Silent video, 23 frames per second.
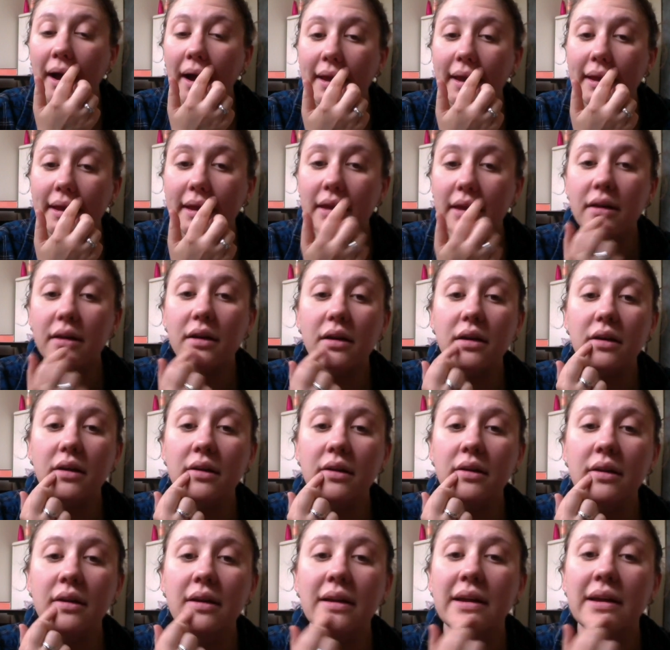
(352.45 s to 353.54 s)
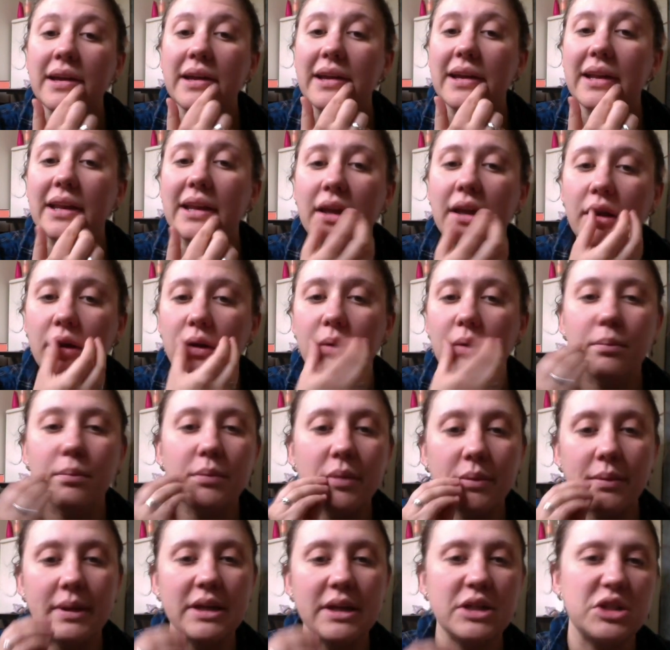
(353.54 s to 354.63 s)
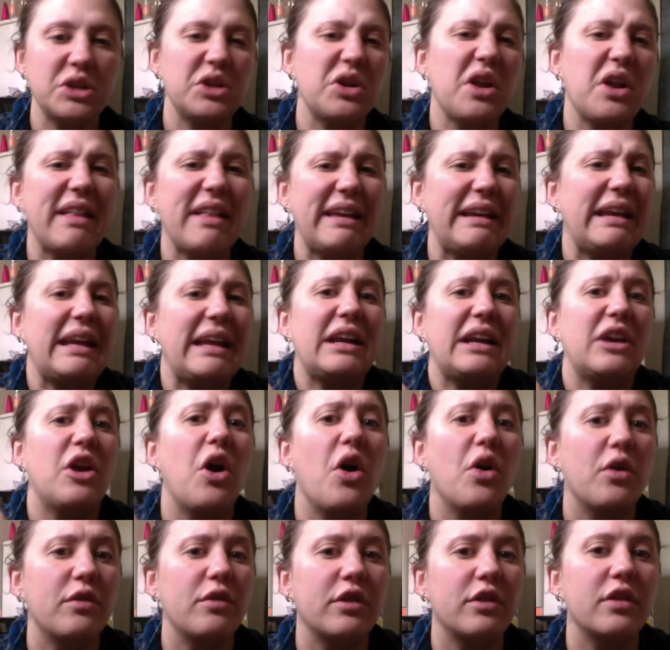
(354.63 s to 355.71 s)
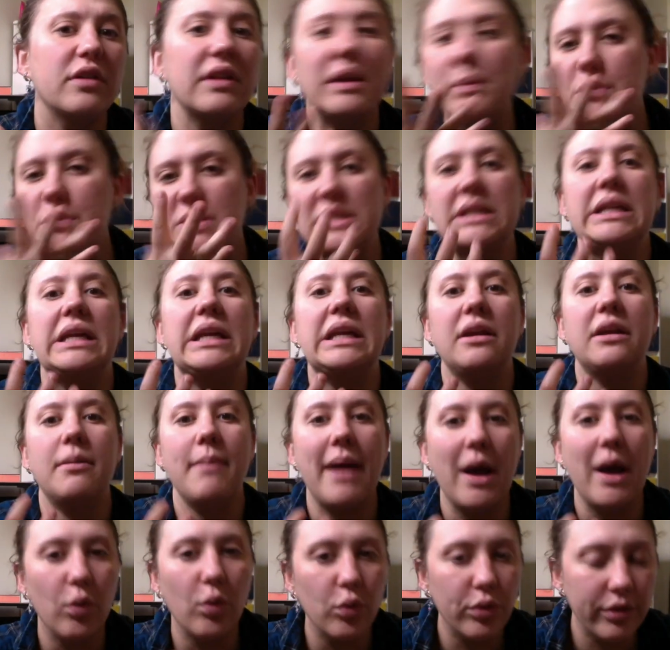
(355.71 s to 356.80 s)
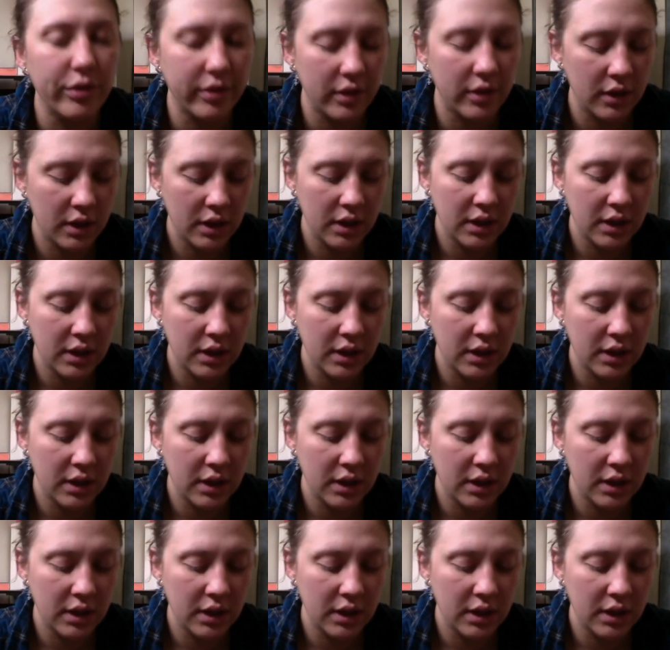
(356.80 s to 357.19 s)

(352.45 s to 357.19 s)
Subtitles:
here and here, but make sure you're not like getting it all over your lips and in your mouth.